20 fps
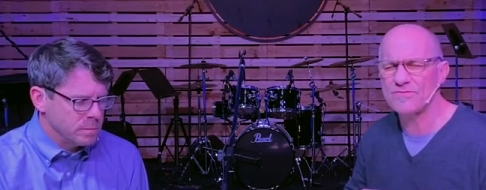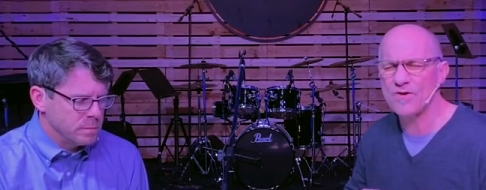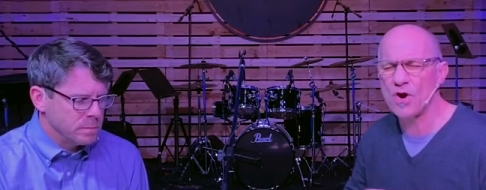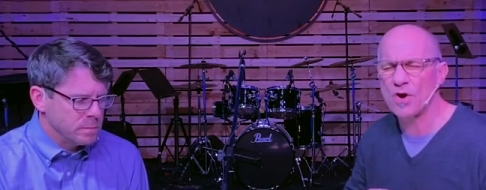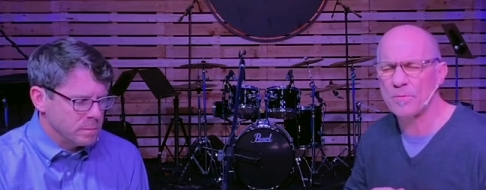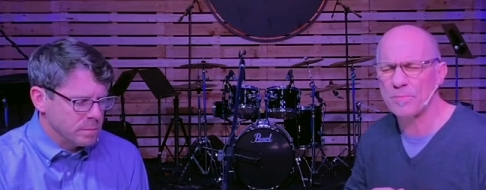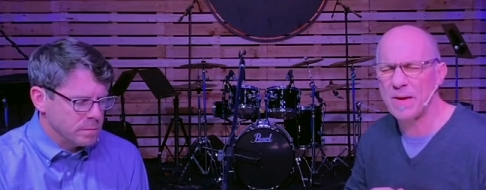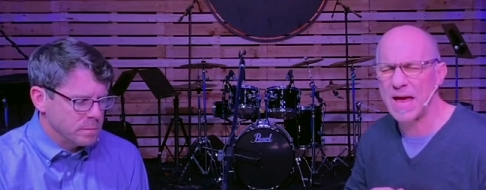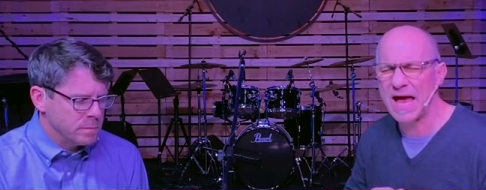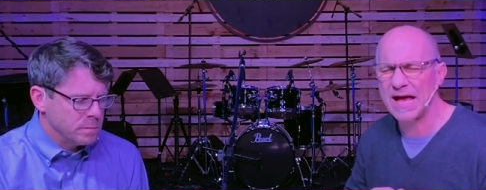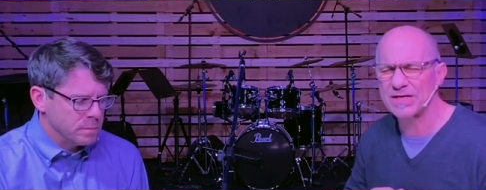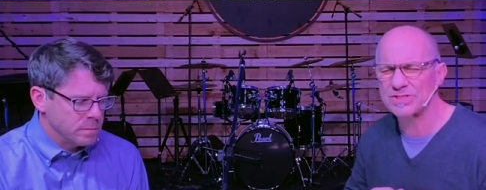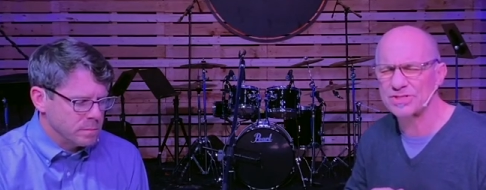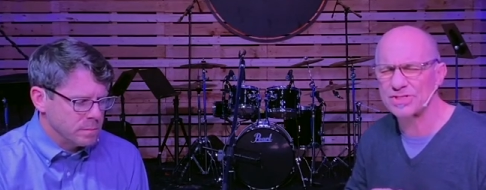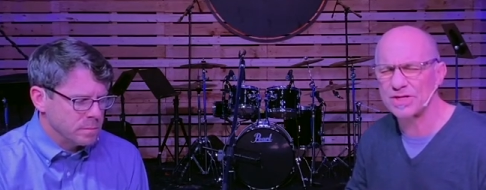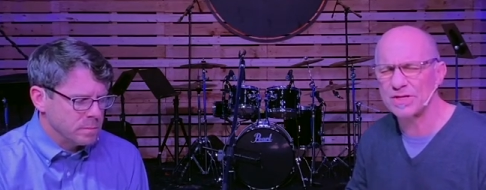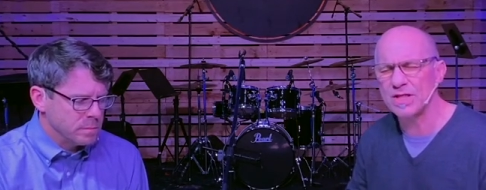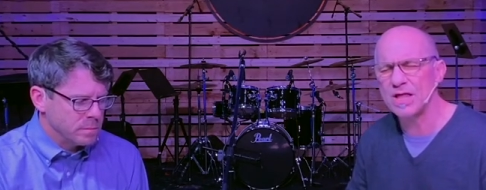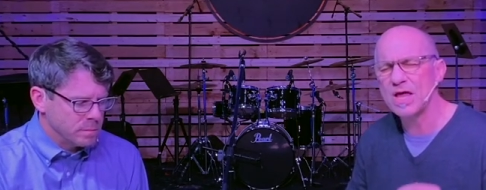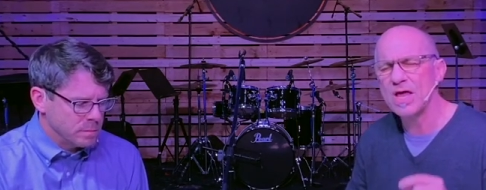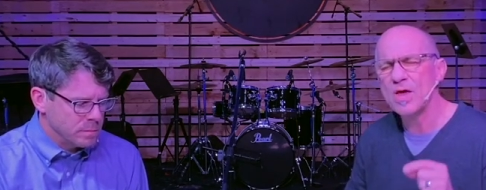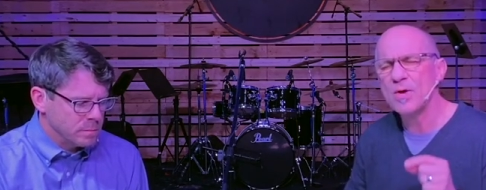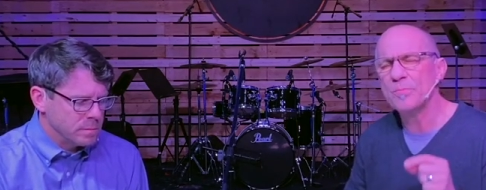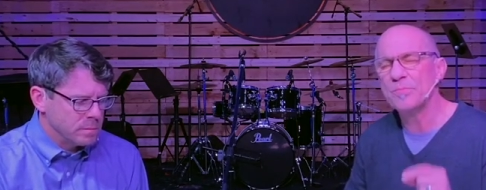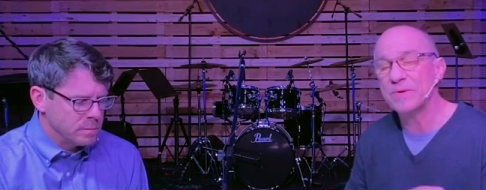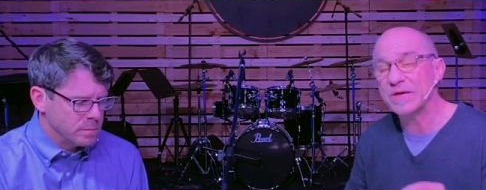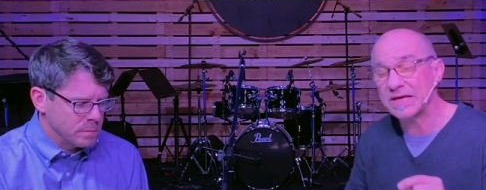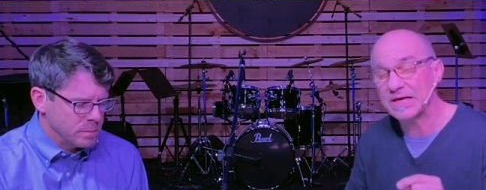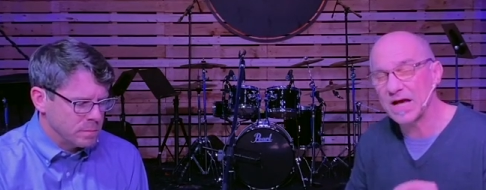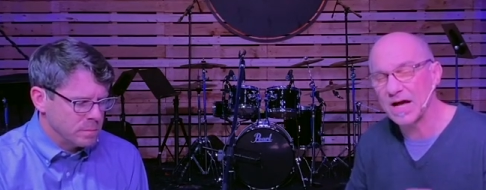Speaker 1: our passion,
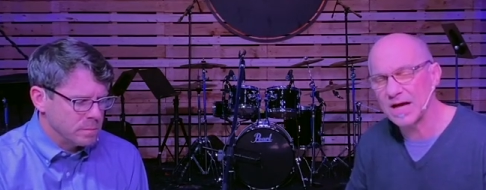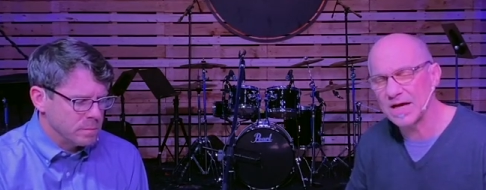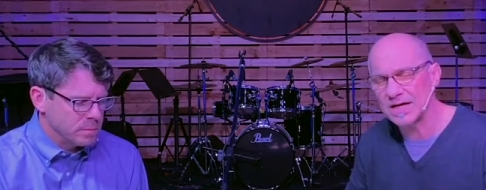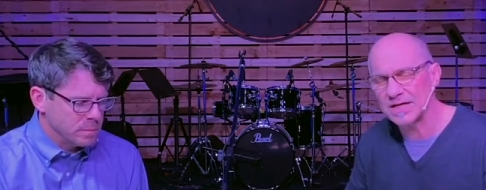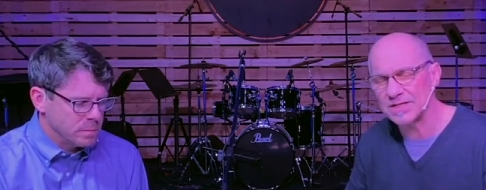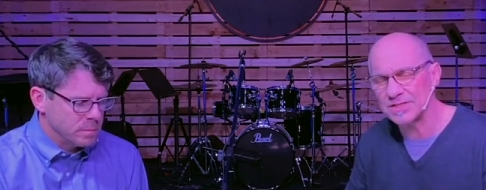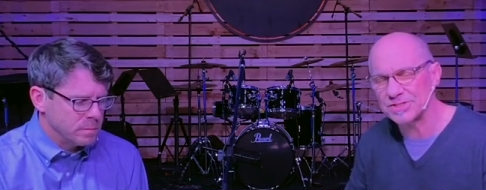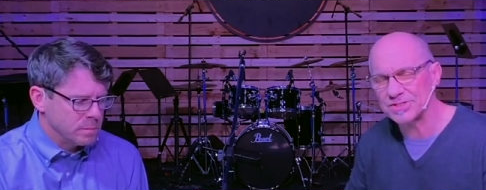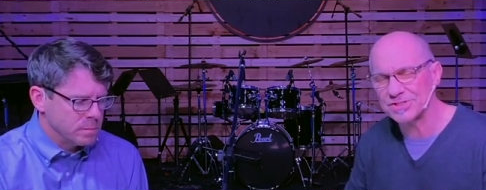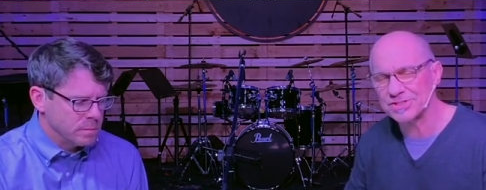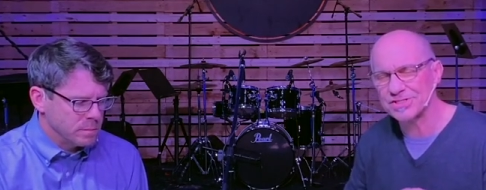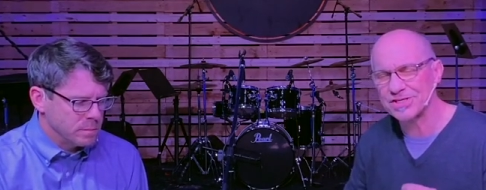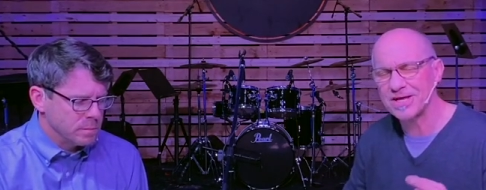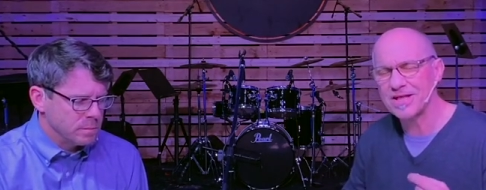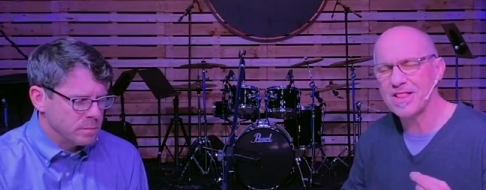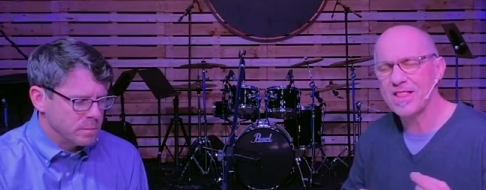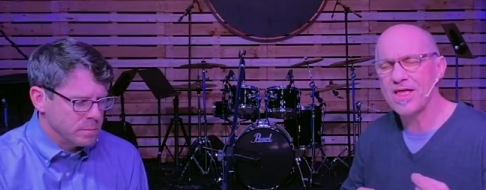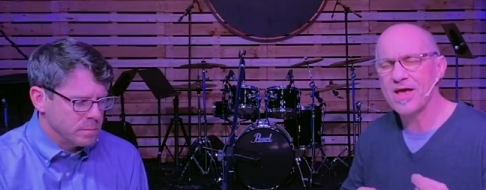because